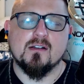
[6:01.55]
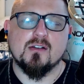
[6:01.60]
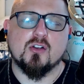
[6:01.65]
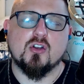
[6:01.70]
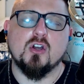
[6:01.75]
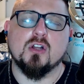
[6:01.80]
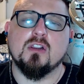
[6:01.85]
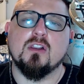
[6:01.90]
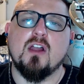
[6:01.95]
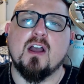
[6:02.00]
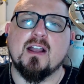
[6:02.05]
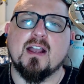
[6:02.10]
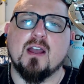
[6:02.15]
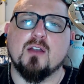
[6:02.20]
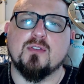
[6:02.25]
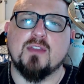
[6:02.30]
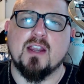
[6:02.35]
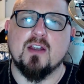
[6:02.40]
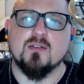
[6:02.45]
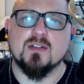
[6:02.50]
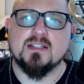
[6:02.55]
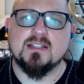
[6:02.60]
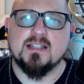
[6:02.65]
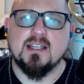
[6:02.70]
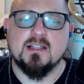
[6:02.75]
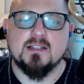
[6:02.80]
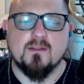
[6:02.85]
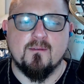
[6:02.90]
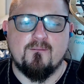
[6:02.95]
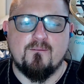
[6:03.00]
Good luck out there in
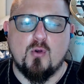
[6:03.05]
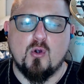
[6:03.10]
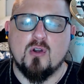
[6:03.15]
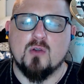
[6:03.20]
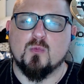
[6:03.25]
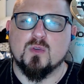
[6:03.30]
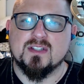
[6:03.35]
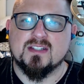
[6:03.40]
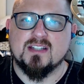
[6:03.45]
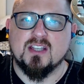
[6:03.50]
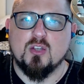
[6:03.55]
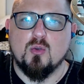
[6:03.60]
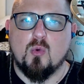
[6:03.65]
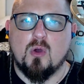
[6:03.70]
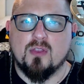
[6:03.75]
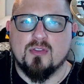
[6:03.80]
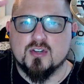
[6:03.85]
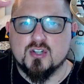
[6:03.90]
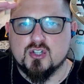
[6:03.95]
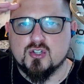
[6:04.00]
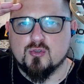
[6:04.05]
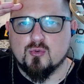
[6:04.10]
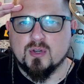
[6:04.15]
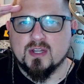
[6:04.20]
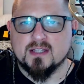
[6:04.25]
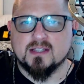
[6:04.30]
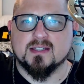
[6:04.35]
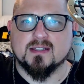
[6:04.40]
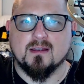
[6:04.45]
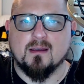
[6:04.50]
Season 4, and we'll see you on the
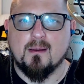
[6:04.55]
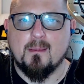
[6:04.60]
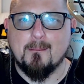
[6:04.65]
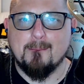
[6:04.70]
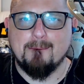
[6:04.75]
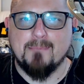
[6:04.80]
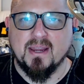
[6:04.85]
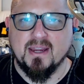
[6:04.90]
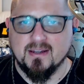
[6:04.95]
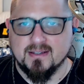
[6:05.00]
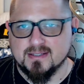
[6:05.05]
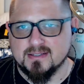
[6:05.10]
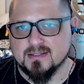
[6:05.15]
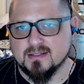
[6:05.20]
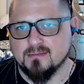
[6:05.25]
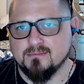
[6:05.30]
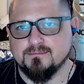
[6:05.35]
streets. Peace.